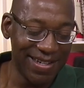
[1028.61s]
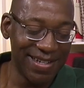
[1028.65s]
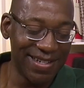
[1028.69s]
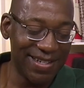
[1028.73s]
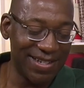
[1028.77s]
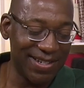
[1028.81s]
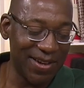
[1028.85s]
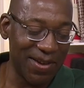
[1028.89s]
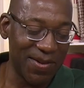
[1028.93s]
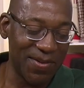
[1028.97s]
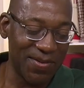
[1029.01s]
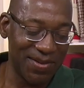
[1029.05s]

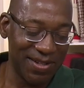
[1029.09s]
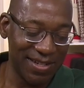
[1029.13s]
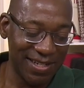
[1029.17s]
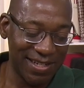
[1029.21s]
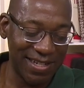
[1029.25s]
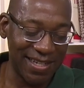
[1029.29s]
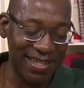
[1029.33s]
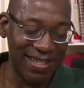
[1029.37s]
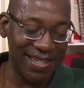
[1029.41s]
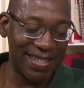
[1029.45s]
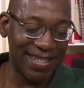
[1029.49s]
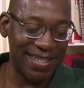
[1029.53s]
So
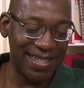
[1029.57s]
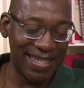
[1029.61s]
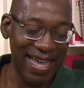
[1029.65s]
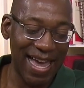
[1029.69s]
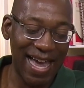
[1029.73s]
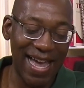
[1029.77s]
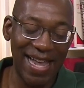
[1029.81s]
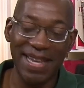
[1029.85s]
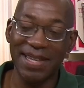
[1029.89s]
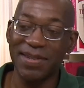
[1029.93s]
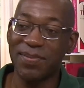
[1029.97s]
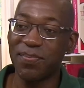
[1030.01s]
just
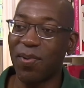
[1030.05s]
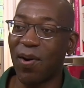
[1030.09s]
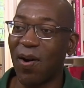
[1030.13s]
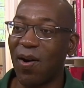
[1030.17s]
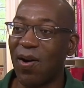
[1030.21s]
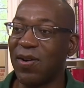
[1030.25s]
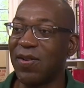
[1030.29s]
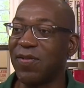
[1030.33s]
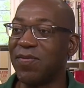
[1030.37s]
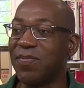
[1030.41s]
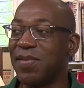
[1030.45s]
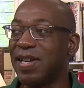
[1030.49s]
that is
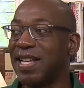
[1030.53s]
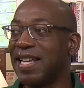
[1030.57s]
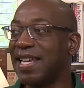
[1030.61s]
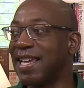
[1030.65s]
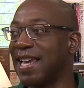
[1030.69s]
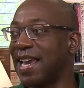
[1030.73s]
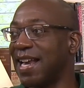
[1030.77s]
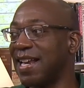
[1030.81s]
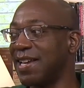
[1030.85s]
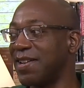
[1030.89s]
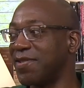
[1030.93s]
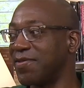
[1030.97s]
part of
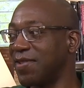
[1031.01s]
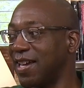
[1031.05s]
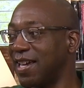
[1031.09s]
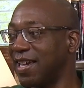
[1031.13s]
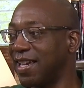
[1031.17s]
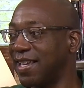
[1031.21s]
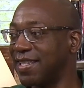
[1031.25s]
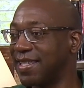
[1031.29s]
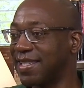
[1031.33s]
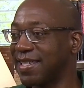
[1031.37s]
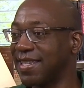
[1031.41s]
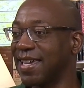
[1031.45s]
mitigating
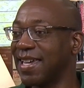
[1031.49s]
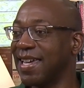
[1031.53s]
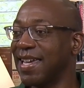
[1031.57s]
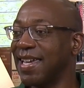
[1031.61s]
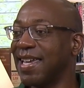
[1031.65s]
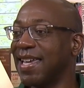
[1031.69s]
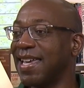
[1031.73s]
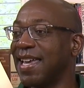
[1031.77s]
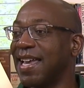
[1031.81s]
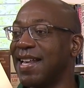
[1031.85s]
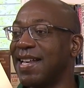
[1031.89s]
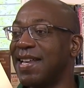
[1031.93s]
risk.
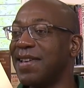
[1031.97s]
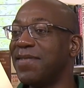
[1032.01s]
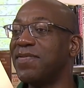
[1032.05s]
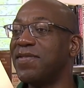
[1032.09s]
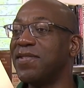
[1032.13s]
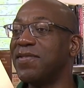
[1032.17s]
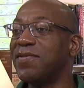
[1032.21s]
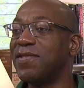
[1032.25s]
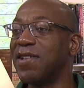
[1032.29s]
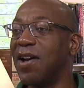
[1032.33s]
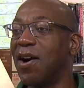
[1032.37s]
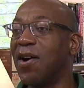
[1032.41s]
And if
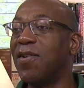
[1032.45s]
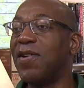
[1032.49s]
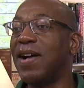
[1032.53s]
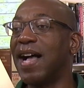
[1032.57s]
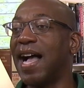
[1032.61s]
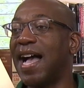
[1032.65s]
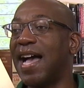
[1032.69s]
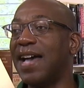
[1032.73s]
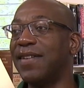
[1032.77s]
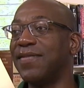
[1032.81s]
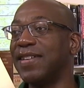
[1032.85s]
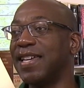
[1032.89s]
you don't
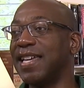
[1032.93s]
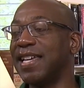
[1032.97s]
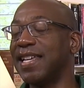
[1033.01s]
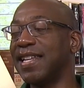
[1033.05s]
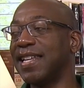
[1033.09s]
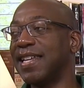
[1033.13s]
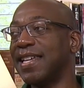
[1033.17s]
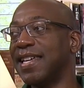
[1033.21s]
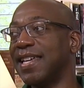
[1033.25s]
have it,